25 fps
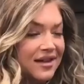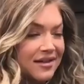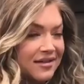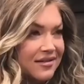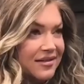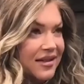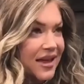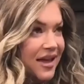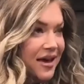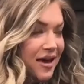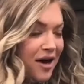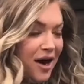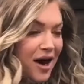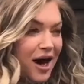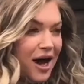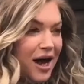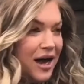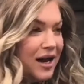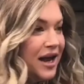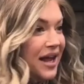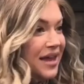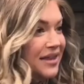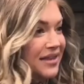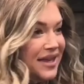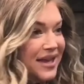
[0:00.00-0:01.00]
thank God.
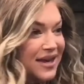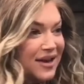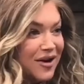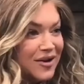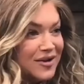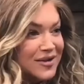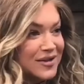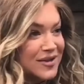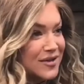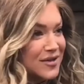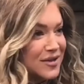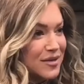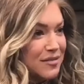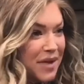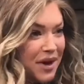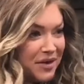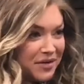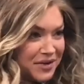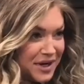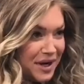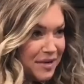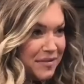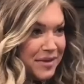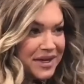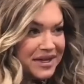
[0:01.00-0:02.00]
And then also some mountain
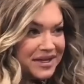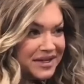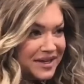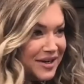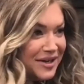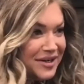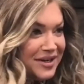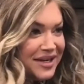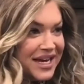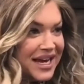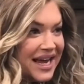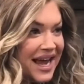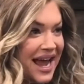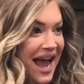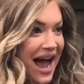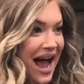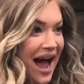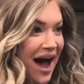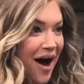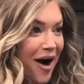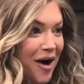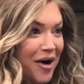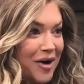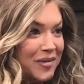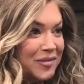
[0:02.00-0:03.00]
therapy clearly
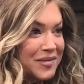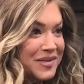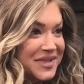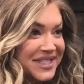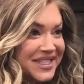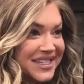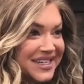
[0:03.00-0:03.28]
helped. And